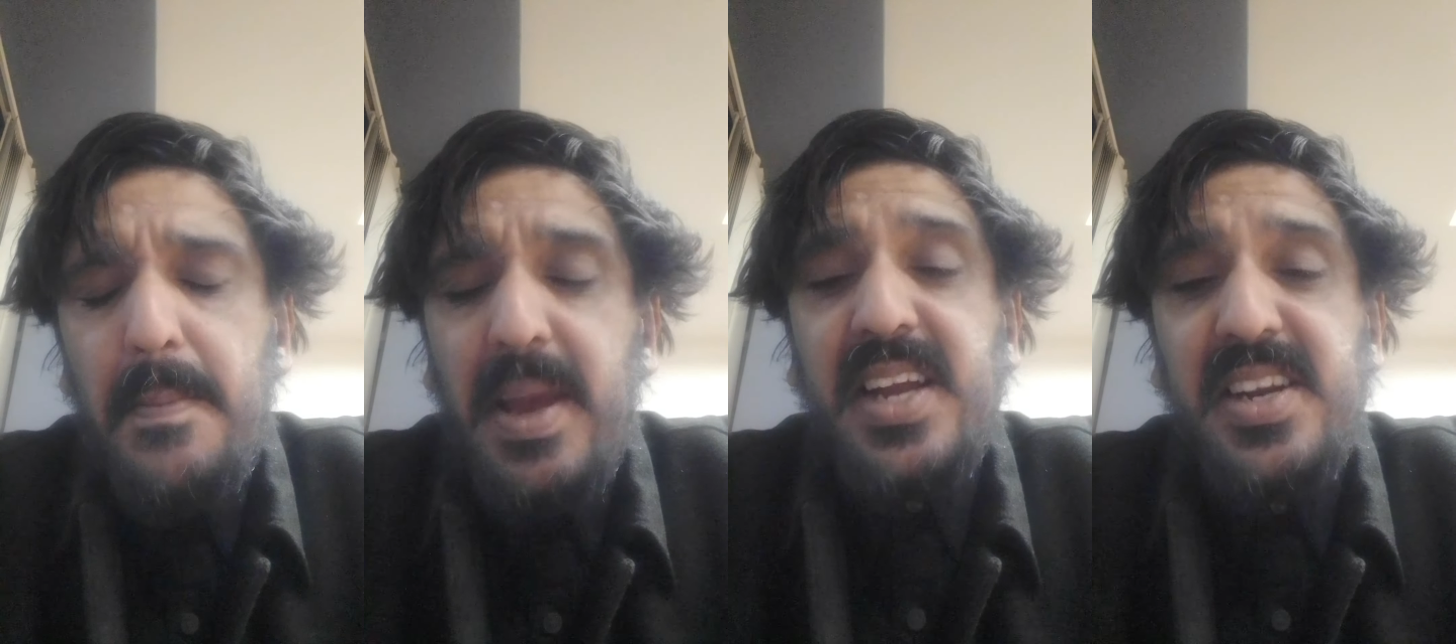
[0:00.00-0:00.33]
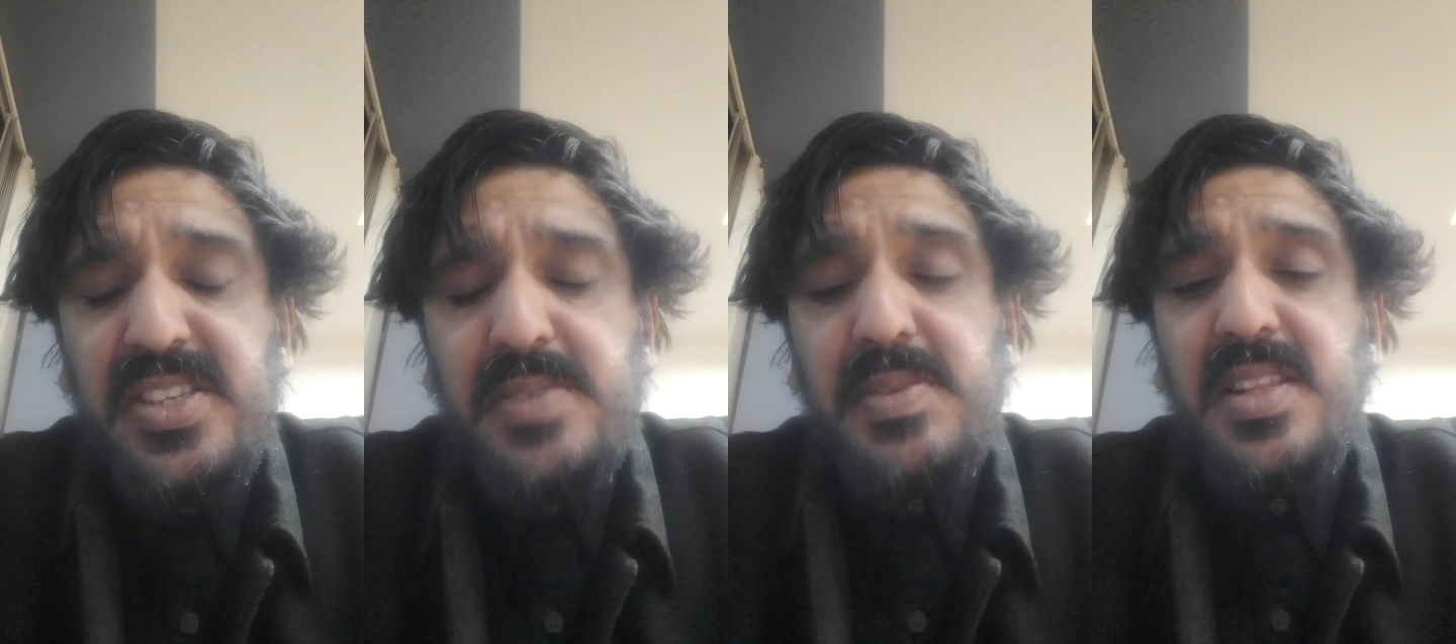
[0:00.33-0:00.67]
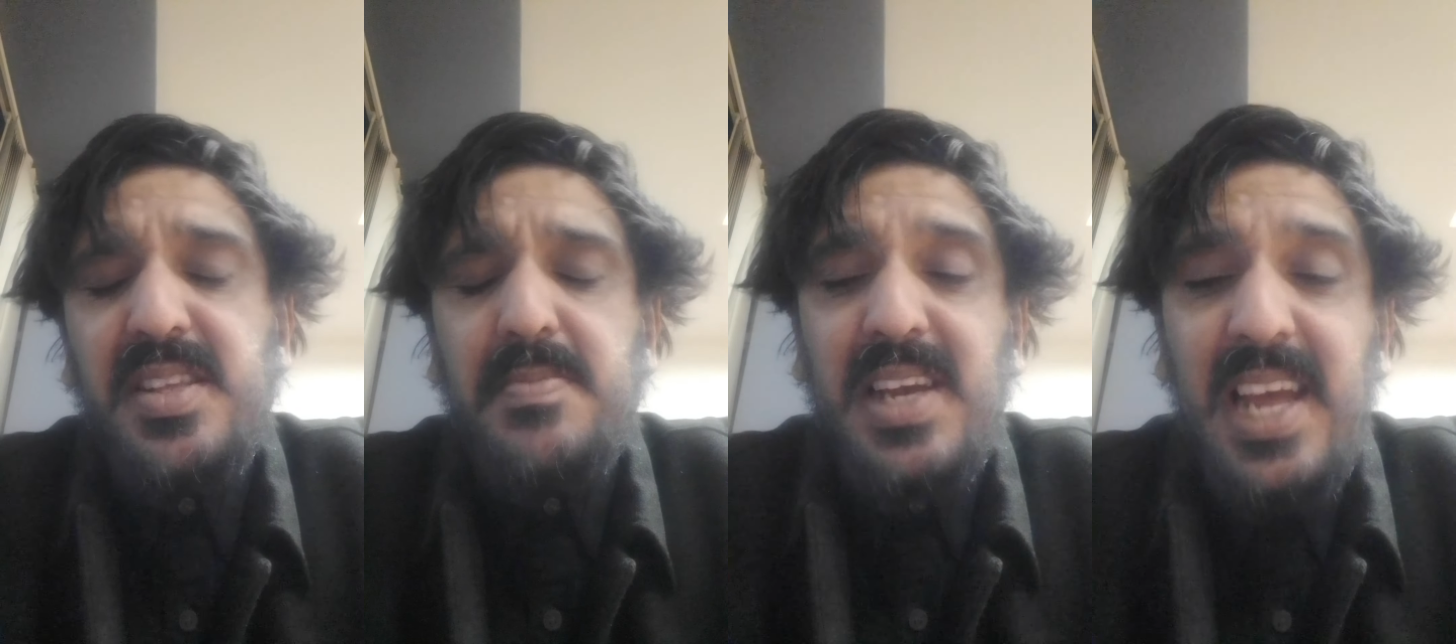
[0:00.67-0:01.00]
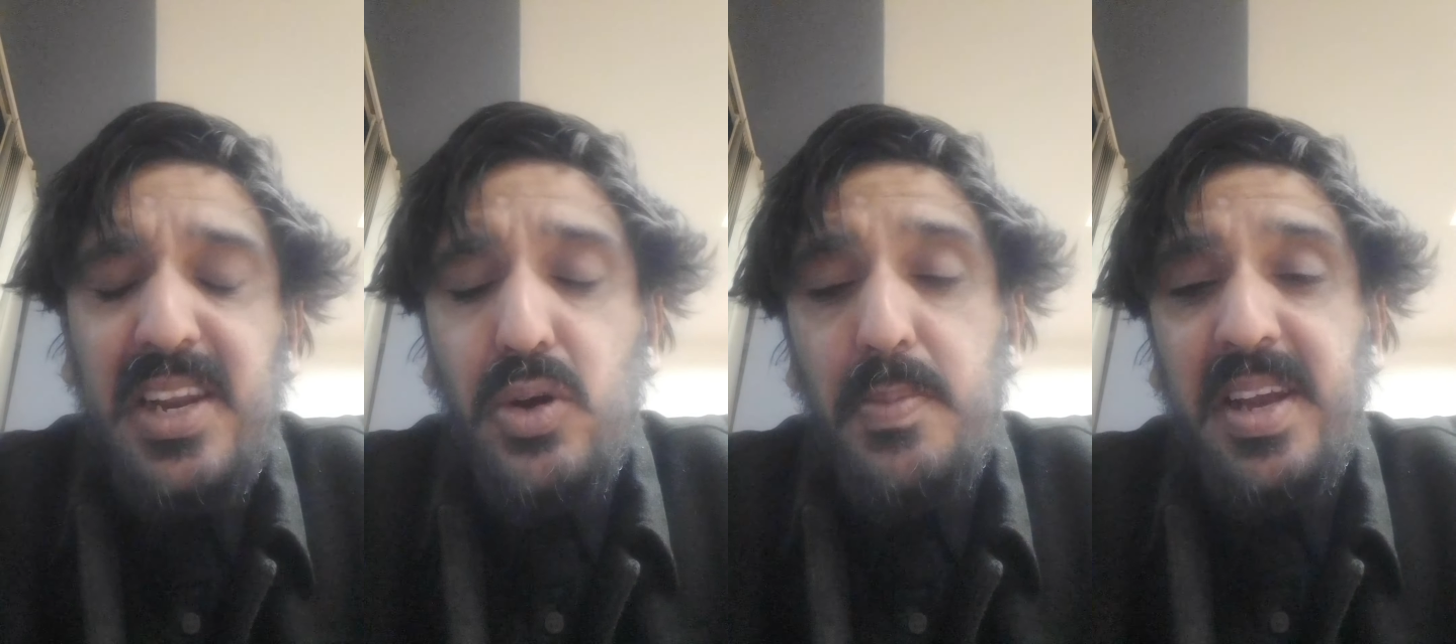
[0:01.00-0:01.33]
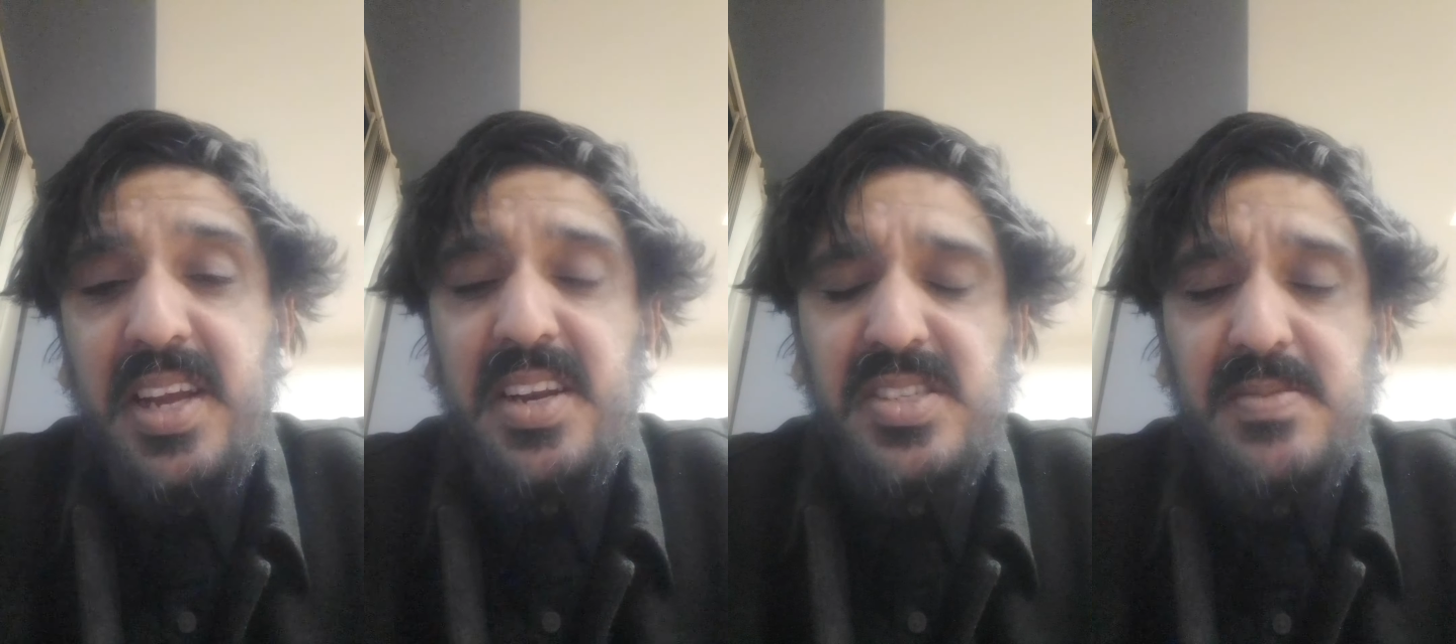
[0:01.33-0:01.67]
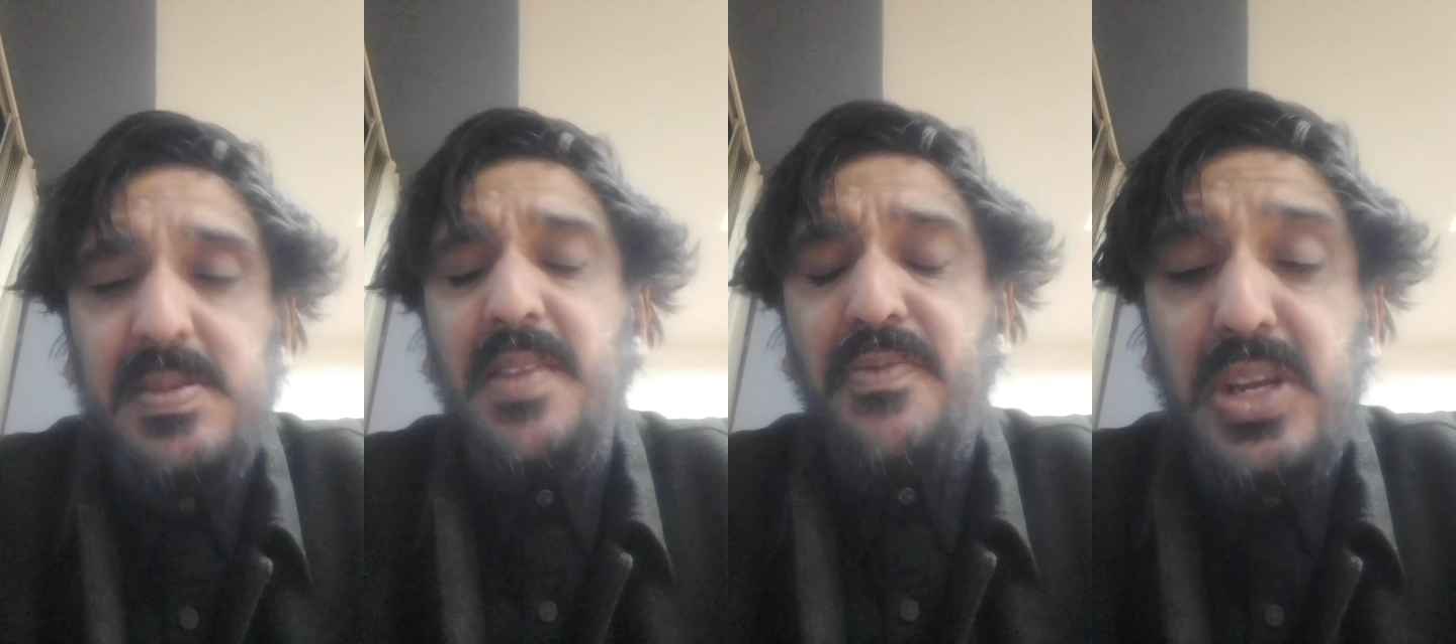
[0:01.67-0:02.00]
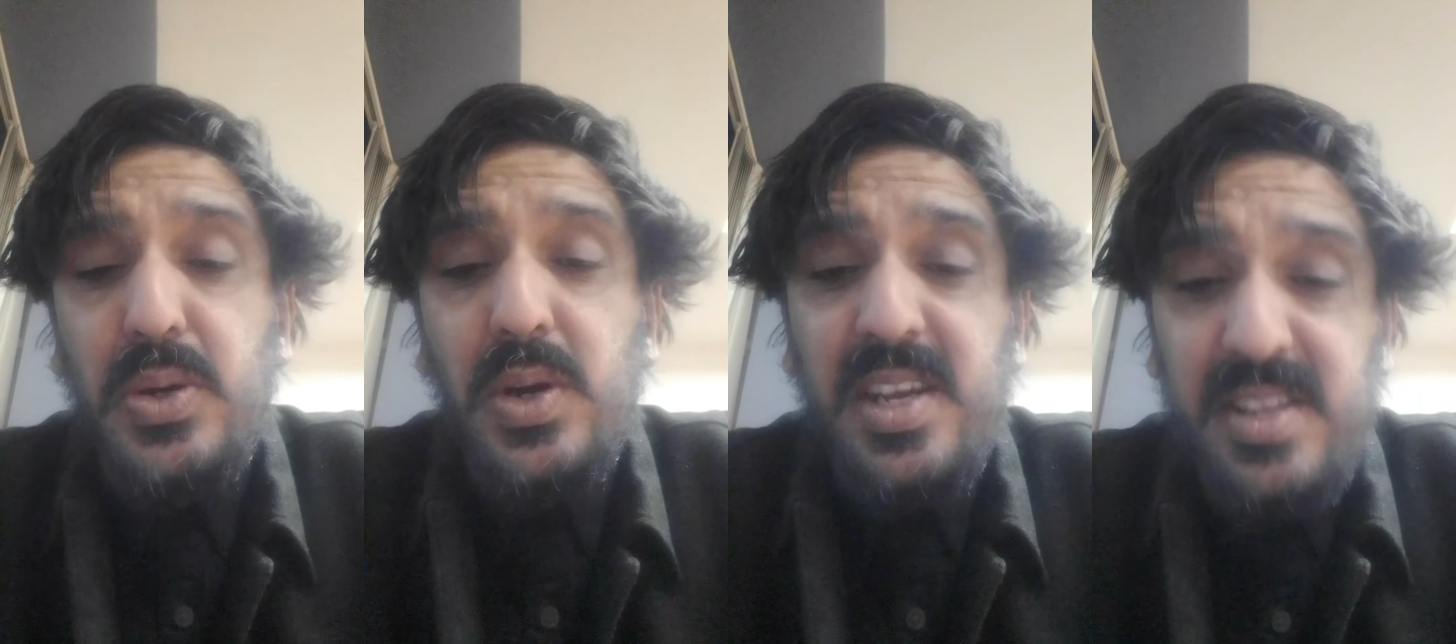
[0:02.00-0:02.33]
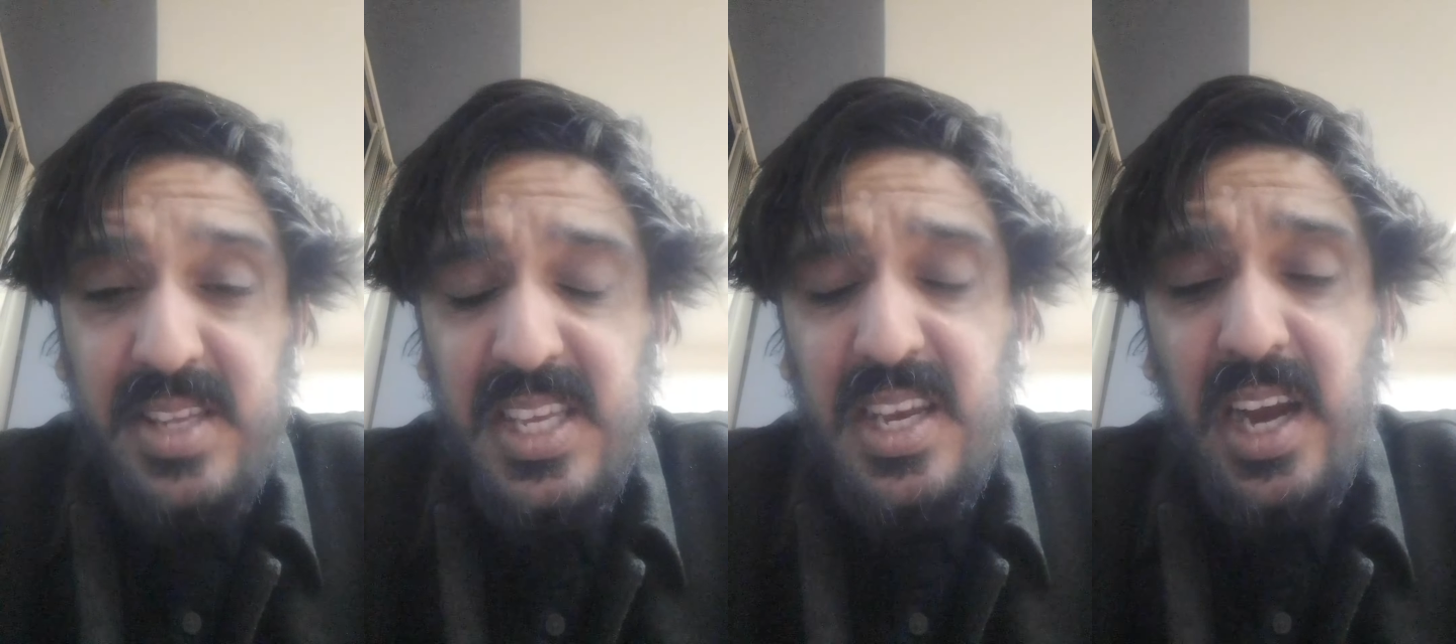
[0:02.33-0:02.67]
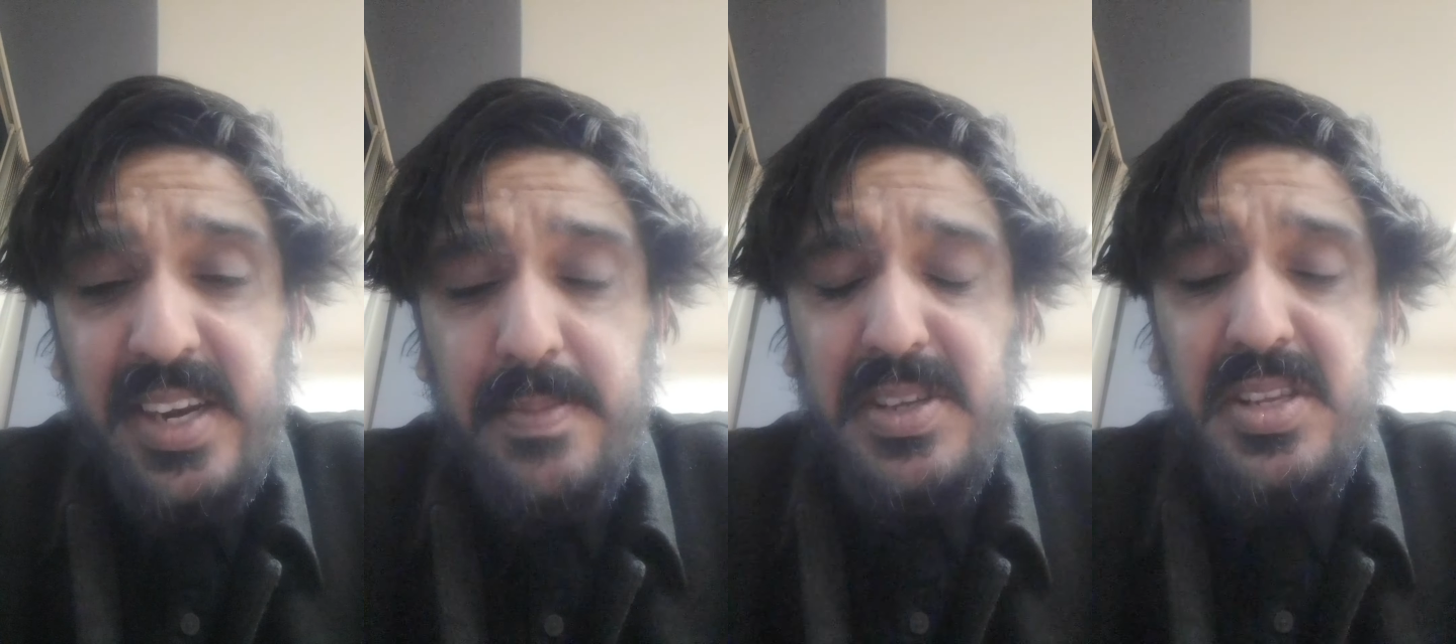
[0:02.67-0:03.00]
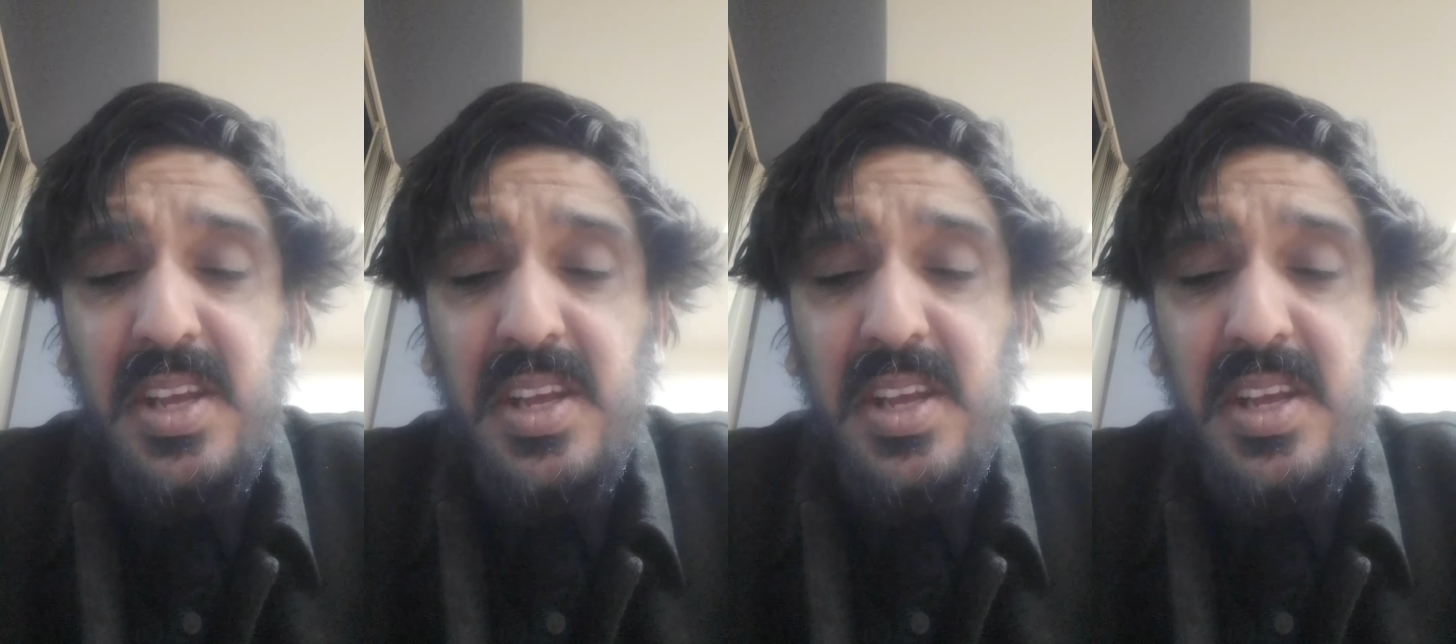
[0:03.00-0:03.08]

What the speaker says: mechanisms and the mechanical mechanisms and the frequency guided